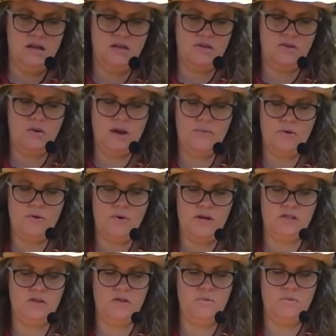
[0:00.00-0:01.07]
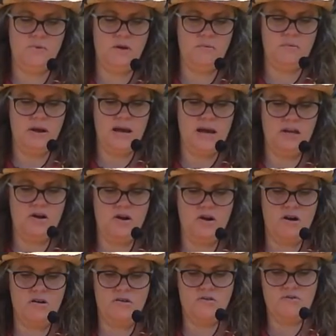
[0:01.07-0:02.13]
So I'm going to put my
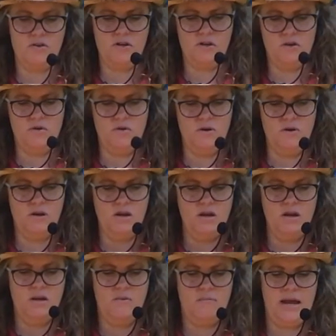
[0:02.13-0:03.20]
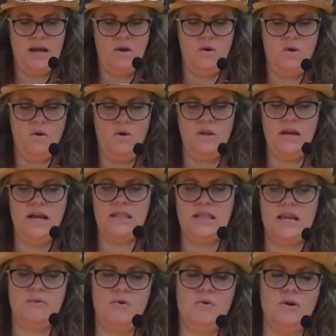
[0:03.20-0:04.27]
yarn through my hole, and then
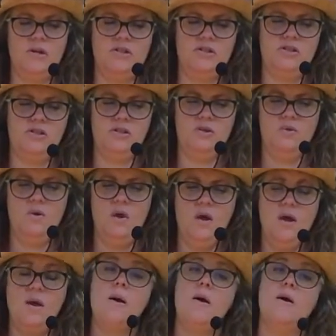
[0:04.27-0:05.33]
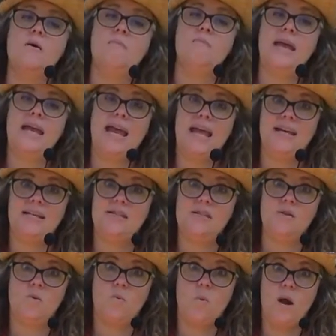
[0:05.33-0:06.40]
I'm going to make a
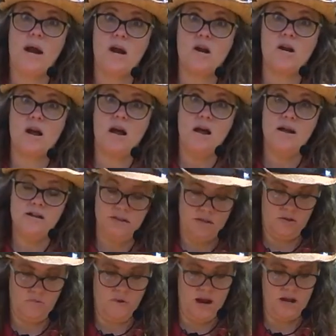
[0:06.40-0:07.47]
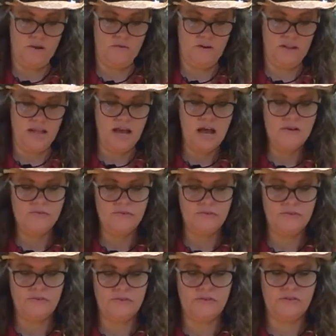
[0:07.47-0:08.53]
square knot, right over
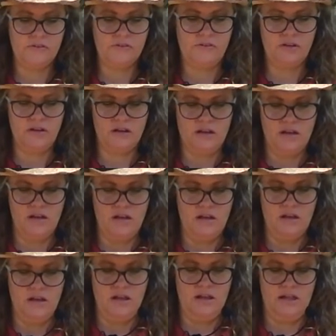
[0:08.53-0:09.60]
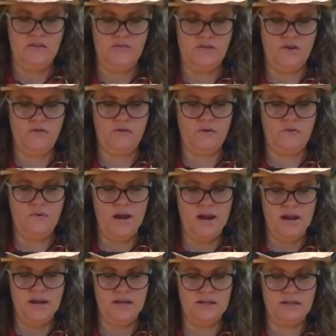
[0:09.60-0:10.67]
left, left over
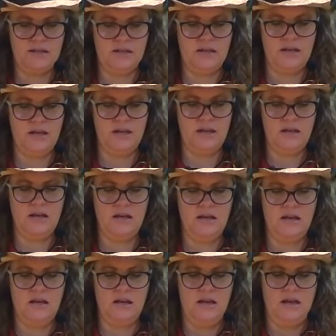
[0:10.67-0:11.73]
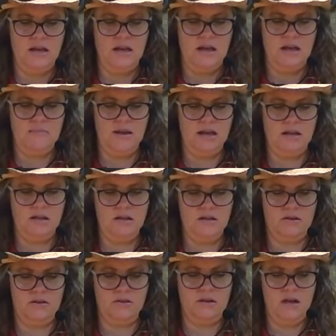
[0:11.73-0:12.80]
right, and make a
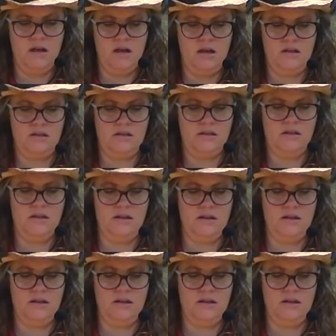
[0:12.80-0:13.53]
little knot